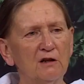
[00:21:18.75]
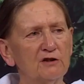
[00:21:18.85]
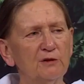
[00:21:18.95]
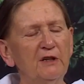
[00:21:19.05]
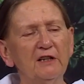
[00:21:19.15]
Well,
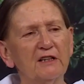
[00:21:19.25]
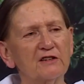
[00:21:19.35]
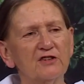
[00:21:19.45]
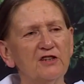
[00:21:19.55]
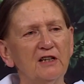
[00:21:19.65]
to me,
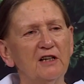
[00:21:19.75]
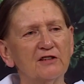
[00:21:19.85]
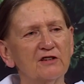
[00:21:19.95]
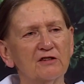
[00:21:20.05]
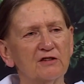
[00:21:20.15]
that's the
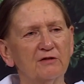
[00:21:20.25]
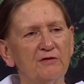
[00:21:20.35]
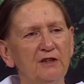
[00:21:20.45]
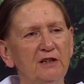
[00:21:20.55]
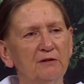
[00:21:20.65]
essence of
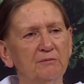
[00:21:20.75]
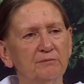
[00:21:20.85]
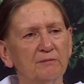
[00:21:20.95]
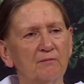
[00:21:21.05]
freedom.